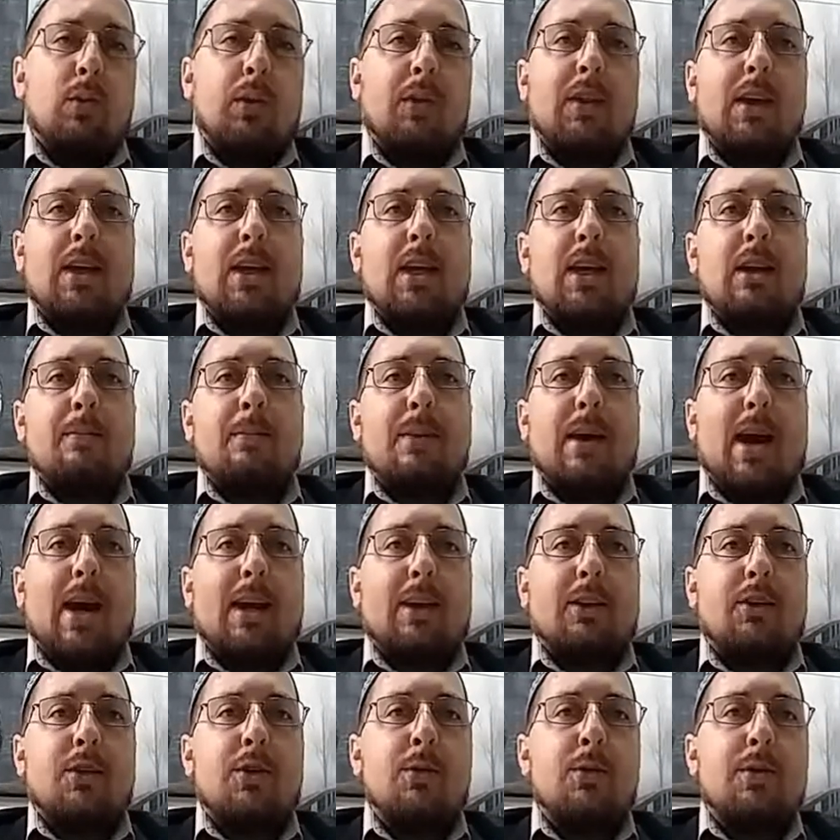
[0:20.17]
We're thinking
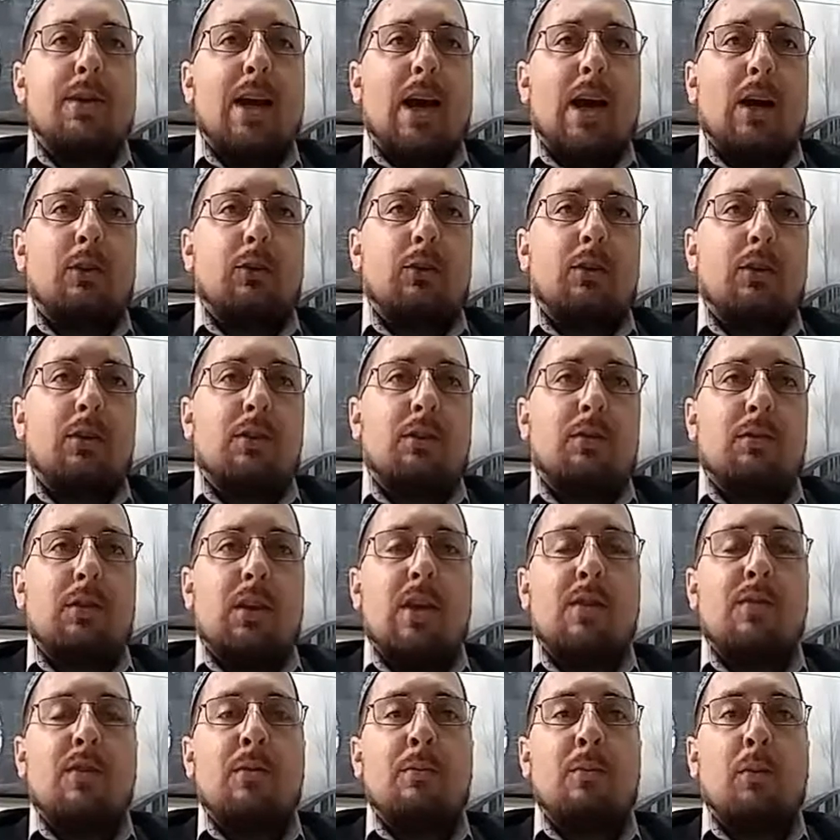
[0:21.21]
back 2,000,
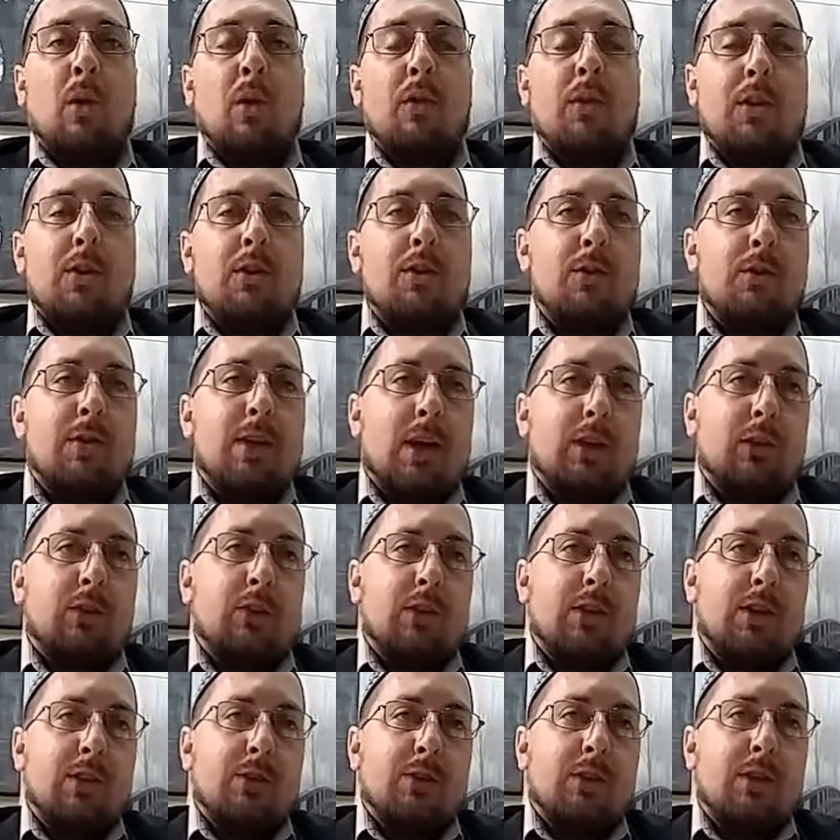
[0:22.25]
even more than
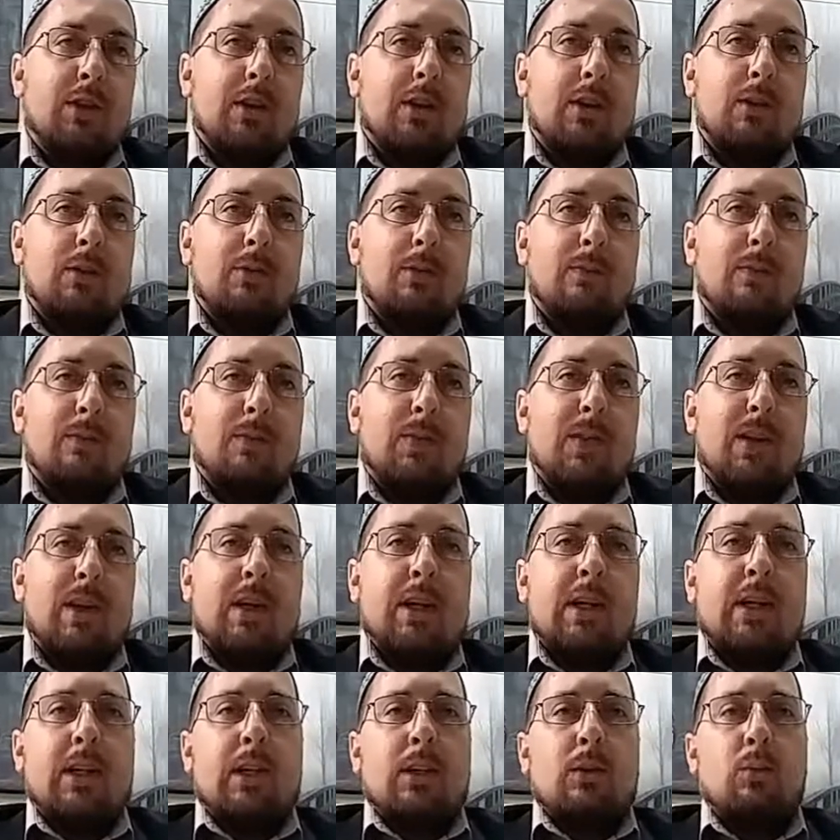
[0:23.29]
2,000 years ago.
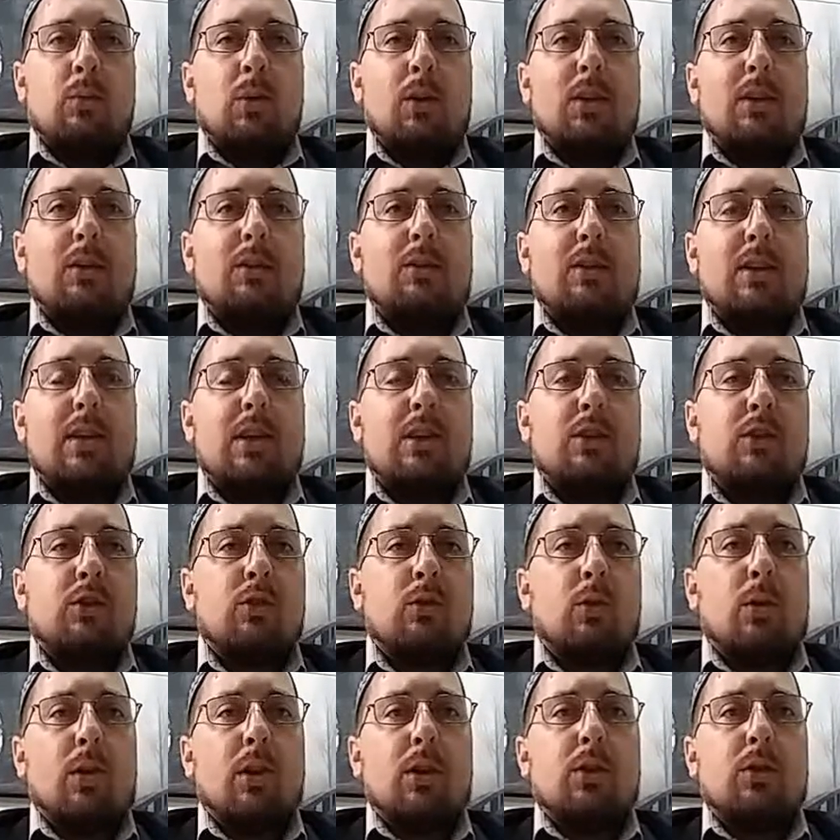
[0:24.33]
What is the
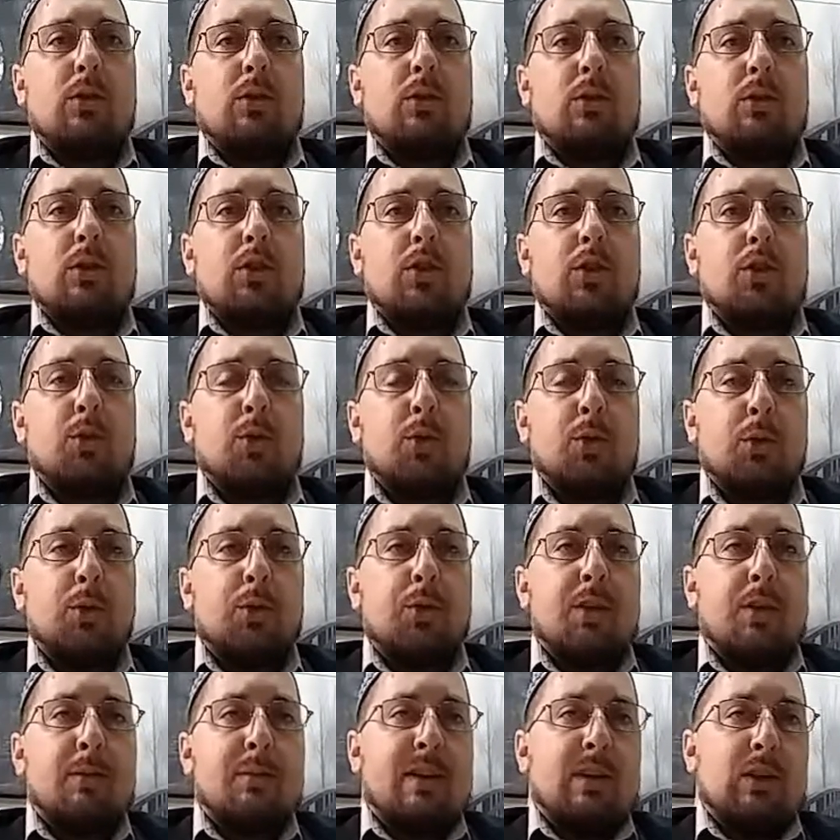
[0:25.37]
historical
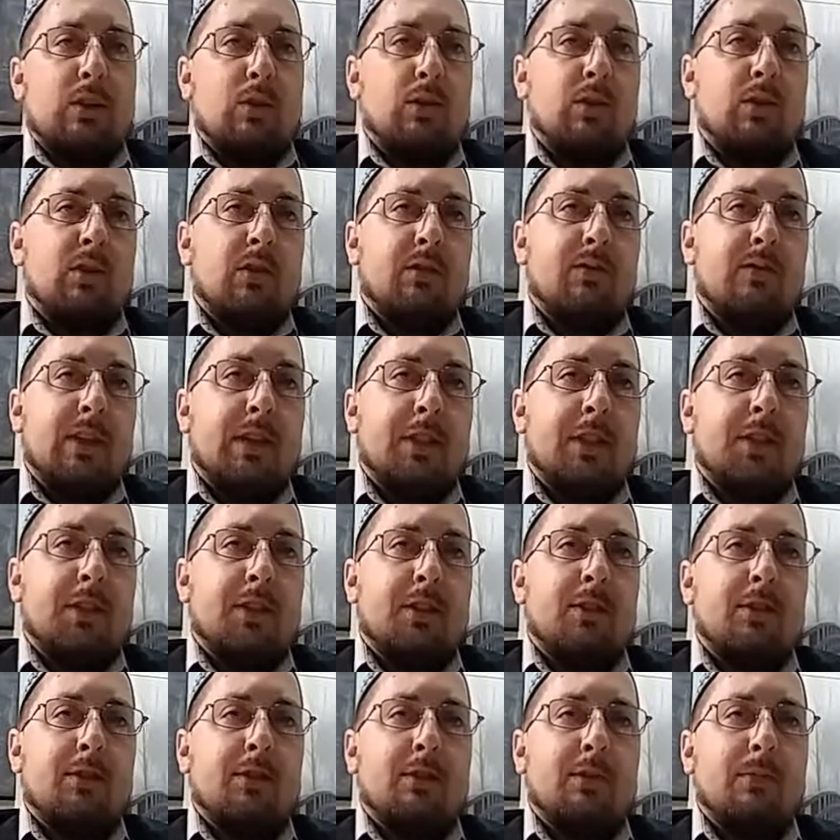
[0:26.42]
truth about
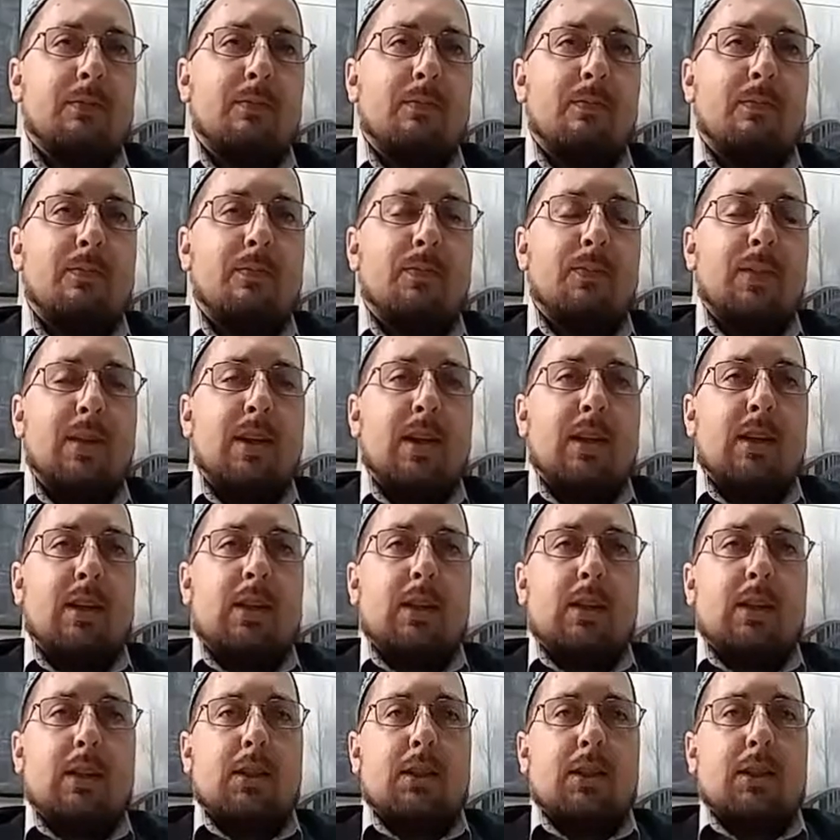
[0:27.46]
crucifixions?
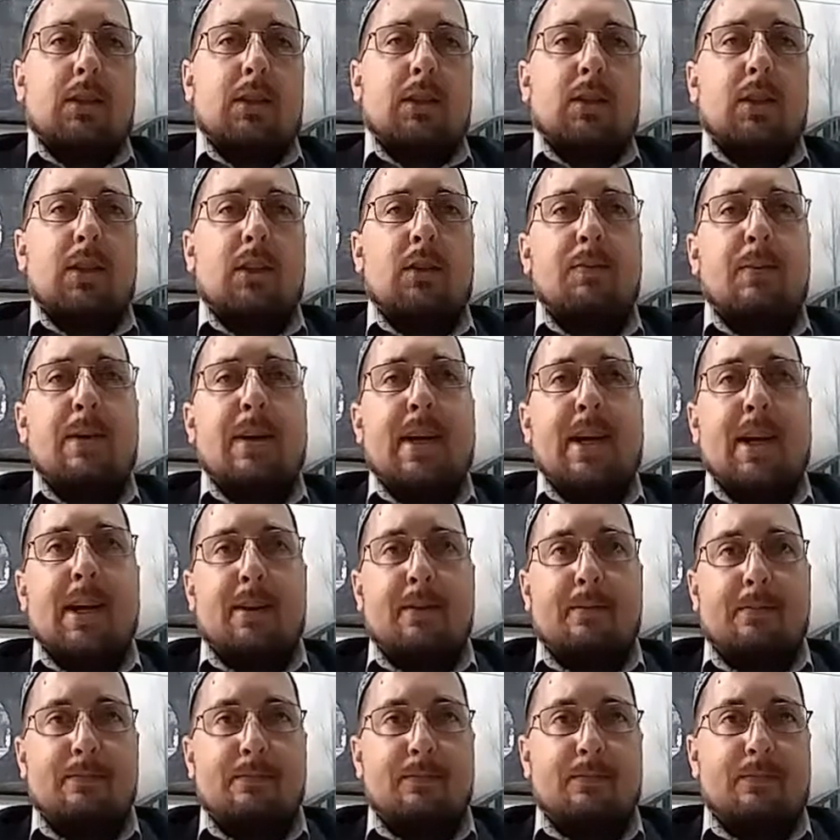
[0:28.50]
Let's
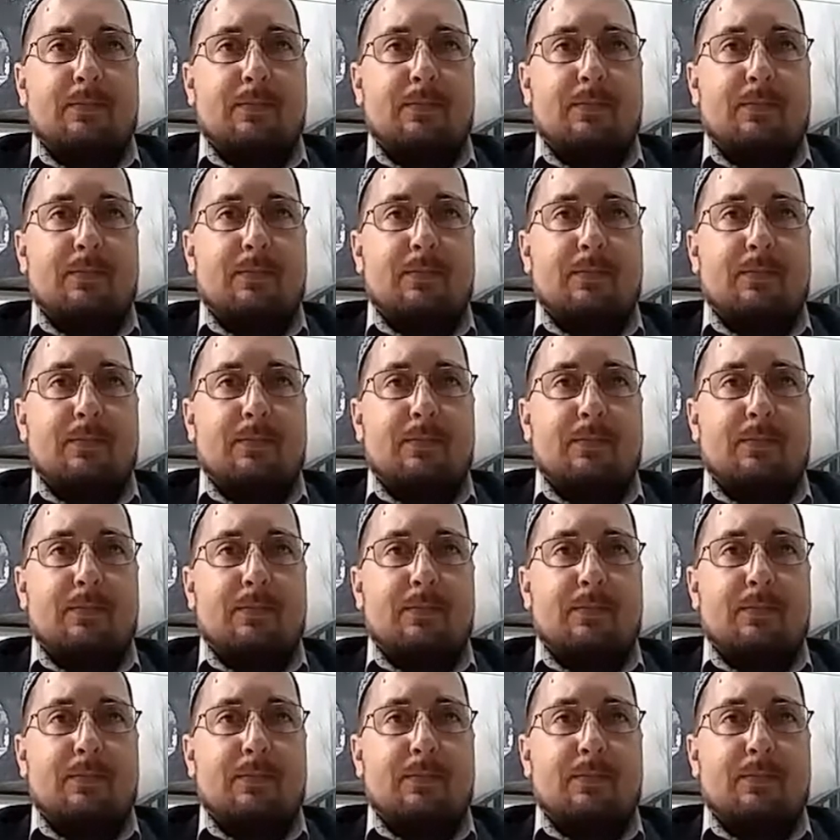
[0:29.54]
begin.